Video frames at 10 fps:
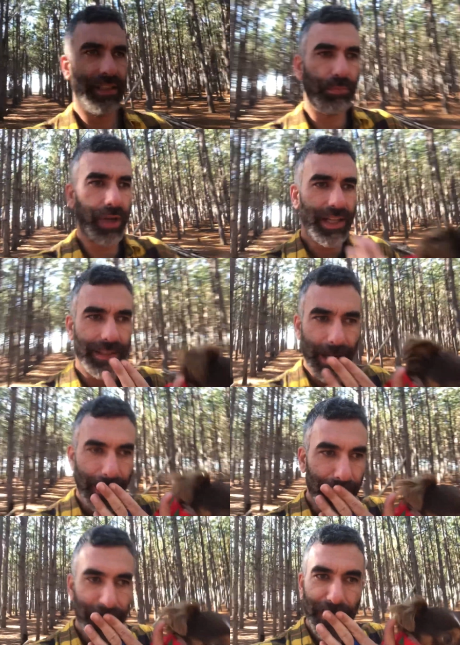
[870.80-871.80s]

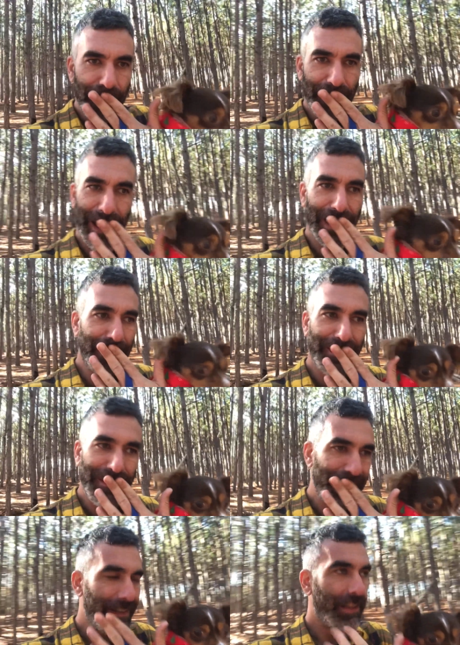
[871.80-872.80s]
breakdown of how
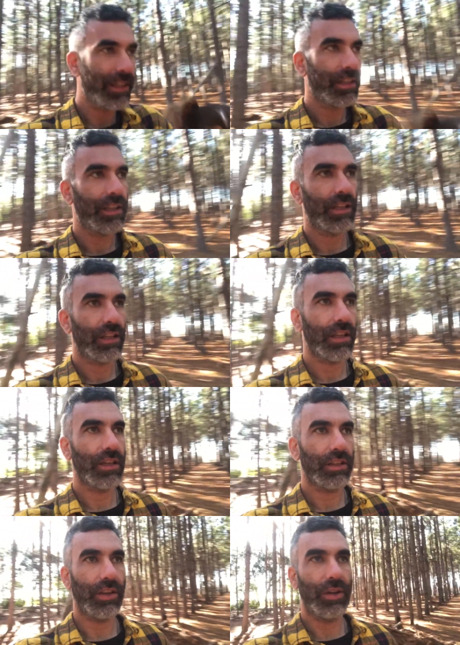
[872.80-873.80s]

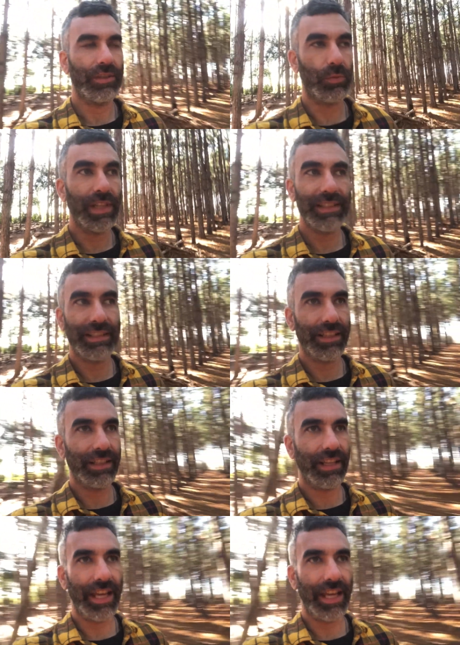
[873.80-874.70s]
his reasoning